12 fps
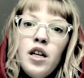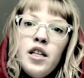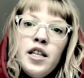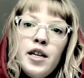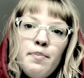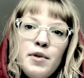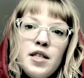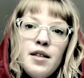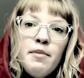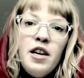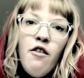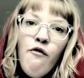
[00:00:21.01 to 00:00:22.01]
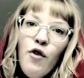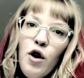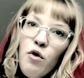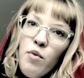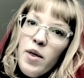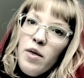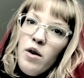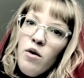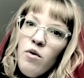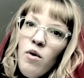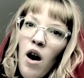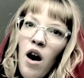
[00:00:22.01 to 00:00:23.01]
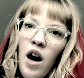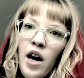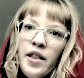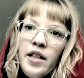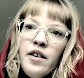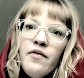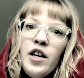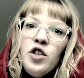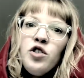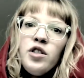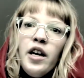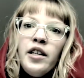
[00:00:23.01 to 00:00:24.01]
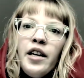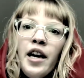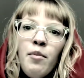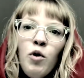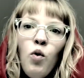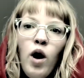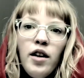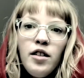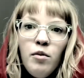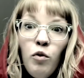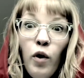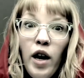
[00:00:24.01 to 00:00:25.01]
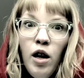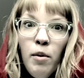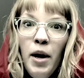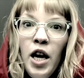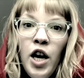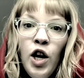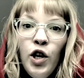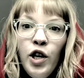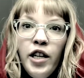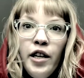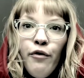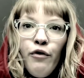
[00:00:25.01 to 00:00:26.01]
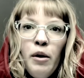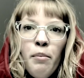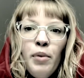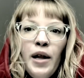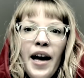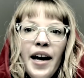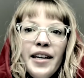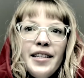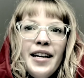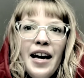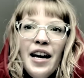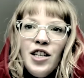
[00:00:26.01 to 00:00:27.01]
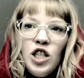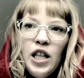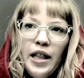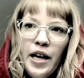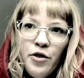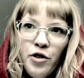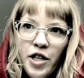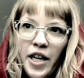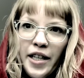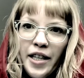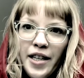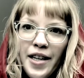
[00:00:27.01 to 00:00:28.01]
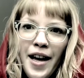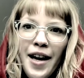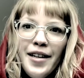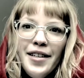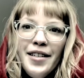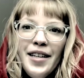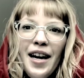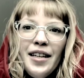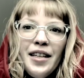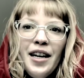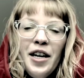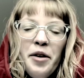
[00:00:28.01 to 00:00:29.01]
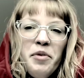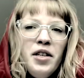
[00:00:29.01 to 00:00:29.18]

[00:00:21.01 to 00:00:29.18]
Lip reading: tips, some info with you on the Avengers Endgame Quantum Realm hoodie from black-leatherjacket.com.